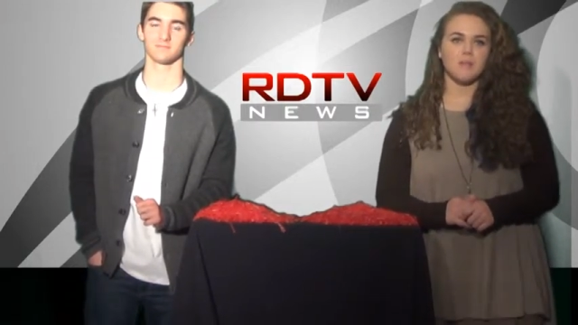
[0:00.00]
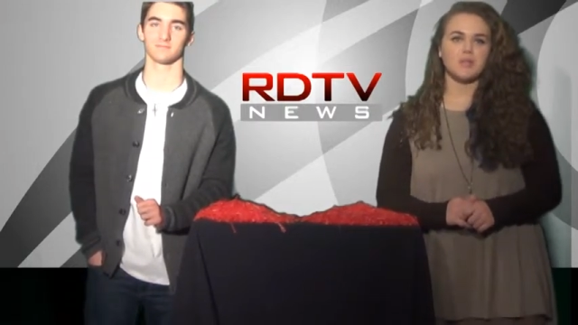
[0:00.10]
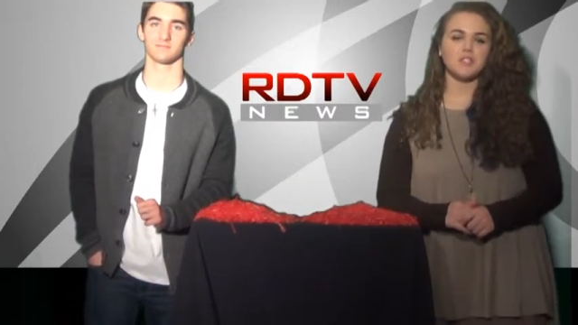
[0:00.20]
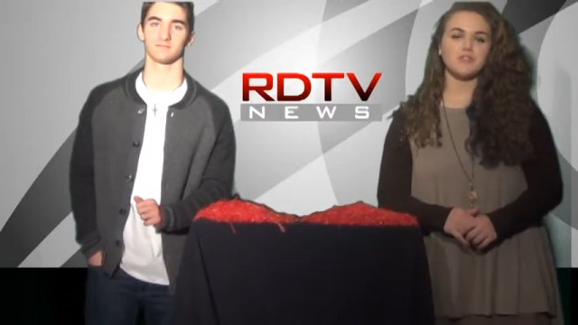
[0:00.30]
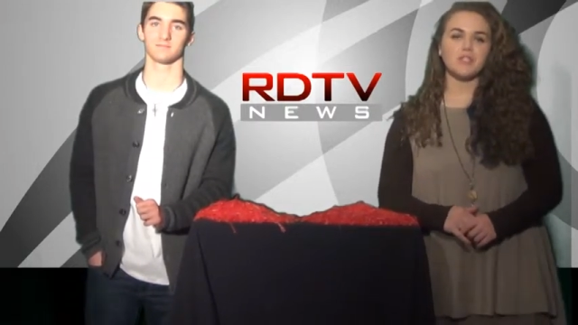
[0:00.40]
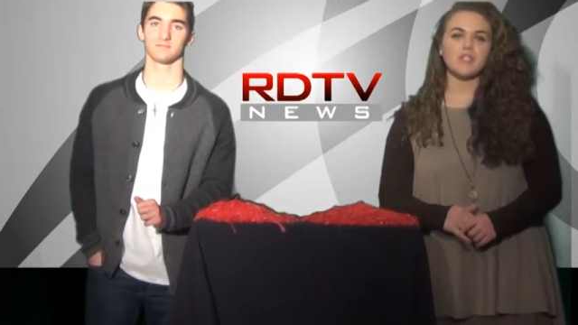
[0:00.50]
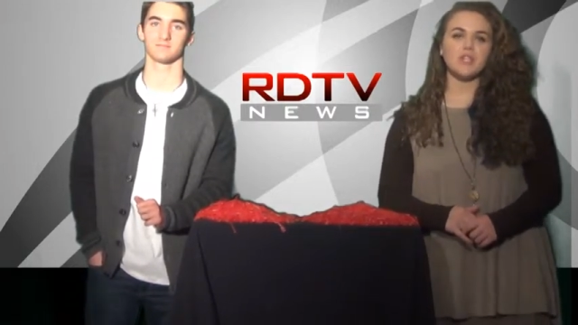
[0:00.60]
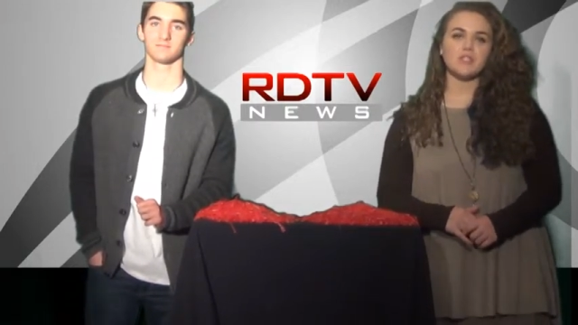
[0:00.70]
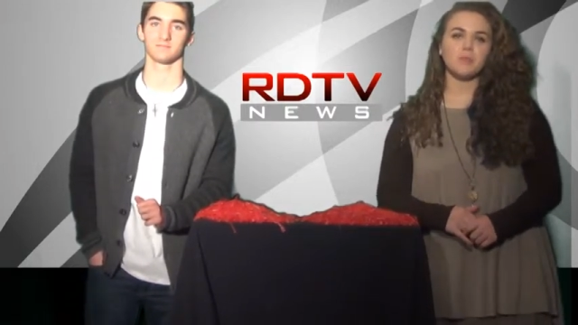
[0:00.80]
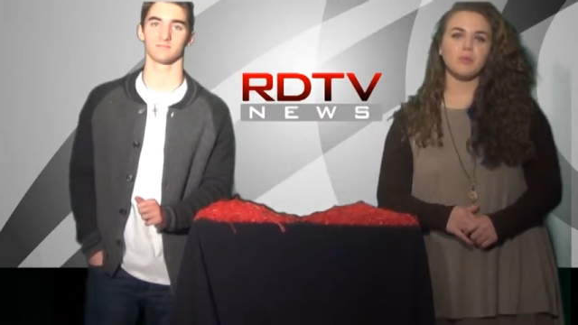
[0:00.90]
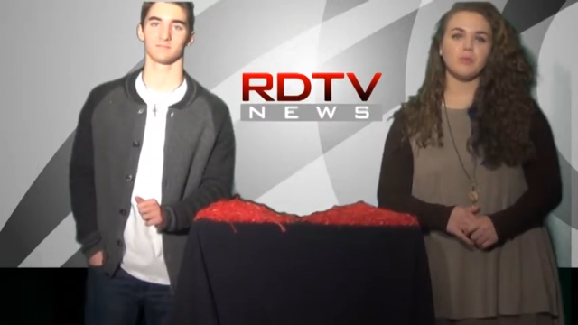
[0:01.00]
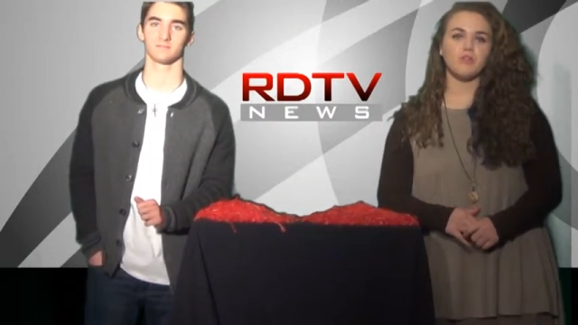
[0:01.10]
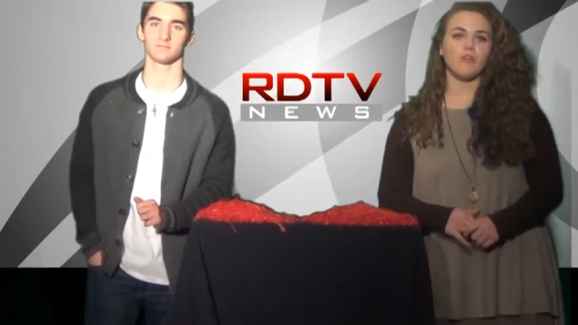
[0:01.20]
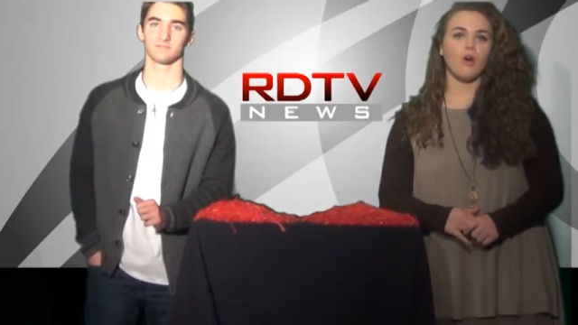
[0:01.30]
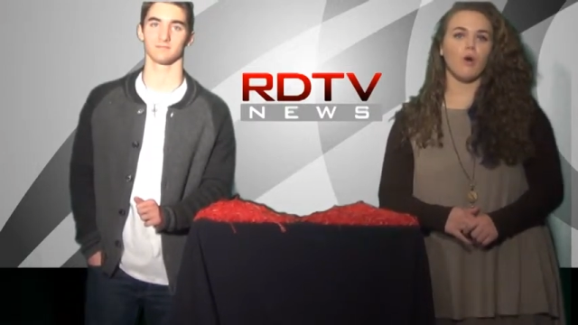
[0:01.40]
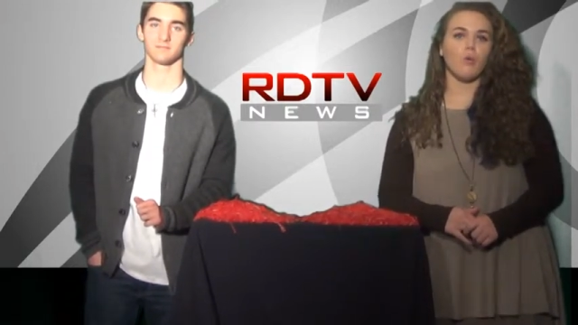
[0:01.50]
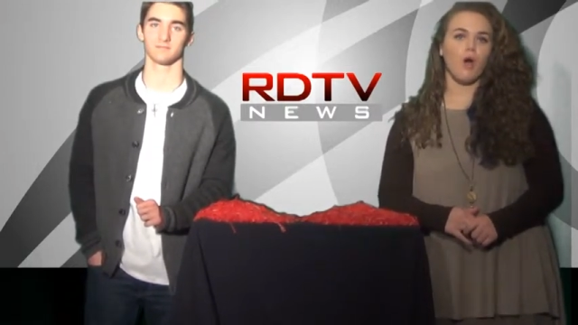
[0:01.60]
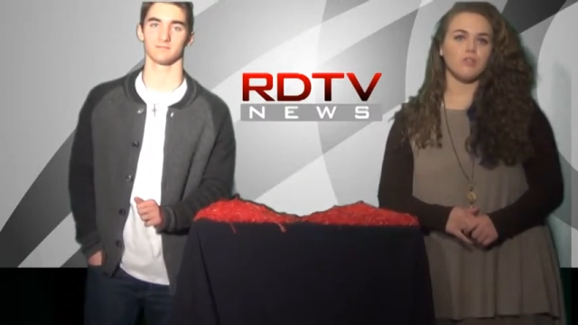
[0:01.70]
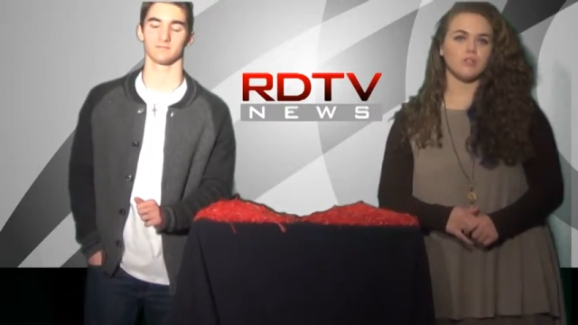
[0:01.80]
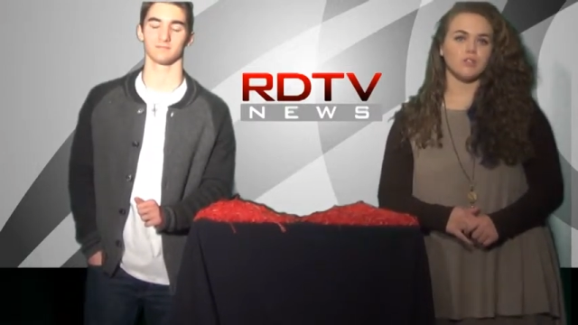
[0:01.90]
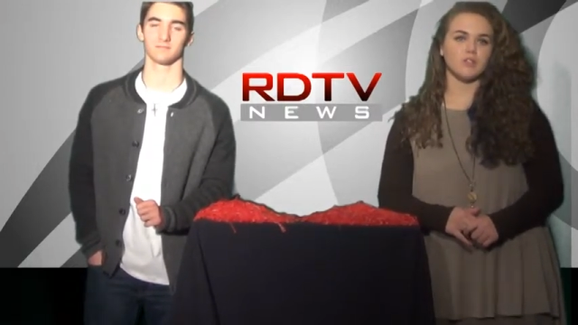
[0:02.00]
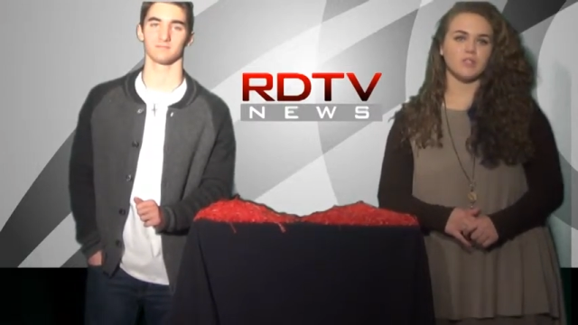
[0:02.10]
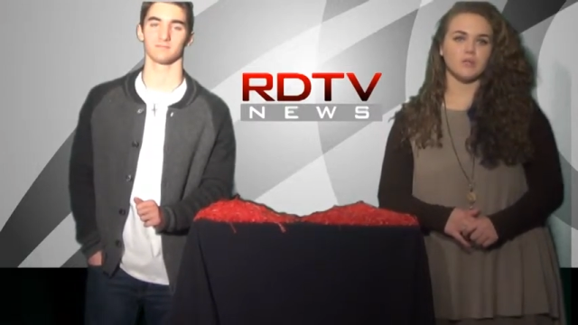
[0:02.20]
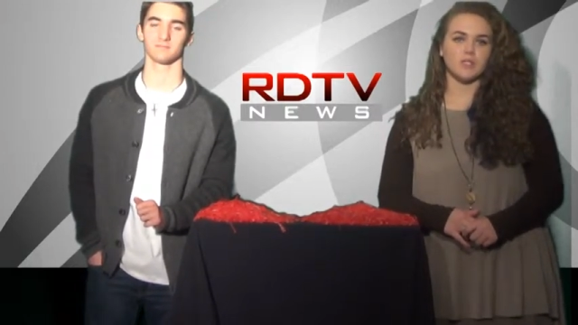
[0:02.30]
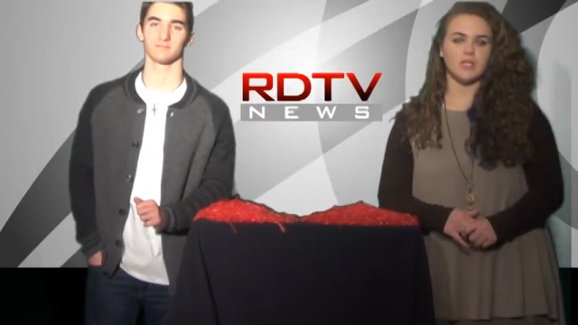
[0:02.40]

Speaker 1: Mr. Vickers has approved for all WAF students to